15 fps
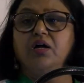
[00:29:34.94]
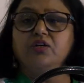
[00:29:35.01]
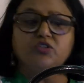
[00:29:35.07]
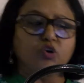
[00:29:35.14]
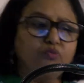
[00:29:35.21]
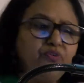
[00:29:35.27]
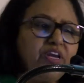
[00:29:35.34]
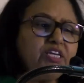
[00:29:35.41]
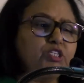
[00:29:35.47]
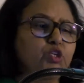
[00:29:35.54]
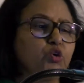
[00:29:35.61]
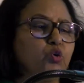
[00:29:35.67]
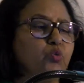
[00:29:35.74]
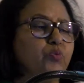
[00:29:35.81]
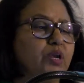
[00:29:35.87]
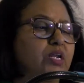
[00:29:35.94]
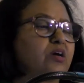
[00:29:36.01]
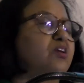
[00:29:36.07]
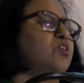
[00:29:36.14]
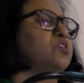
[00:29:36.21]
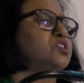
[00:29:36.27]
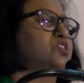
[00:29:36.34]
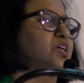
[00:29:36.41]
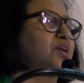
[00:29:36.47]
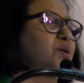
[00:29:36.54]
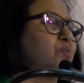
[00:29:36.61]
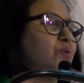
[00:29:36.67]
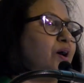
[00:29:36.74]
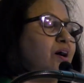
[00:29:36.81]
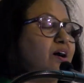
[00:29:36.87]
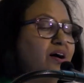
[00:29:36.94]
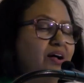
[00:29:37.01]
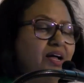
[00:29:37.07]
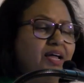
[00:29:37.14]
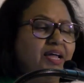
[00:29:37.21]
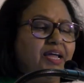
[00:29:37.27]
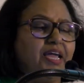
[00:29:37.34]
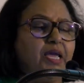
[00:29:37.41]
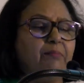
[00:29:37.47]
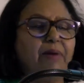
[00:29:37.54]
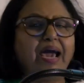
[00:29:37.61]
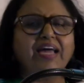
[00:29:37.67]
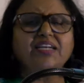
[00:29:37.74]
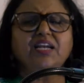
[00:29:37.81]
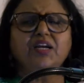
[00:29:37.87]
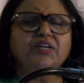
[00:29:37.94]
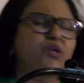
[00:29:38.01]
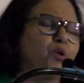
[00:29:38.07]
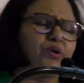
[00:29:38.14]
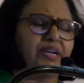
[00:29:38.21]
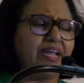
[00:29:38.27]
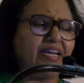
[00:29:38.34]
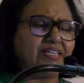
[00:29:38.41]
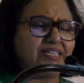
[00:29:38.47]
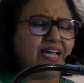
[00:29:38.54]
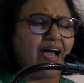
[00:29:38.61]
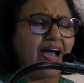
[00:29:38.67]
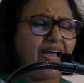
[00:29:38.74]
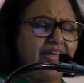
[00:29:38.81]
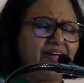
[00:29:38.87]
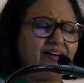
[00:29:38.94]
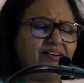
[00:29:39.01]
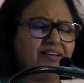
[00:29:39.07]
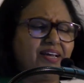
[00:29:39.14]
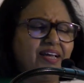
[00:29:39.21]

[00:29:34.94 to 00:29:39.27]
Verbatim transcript: So we too will cross the river. Amen. Don't get tired.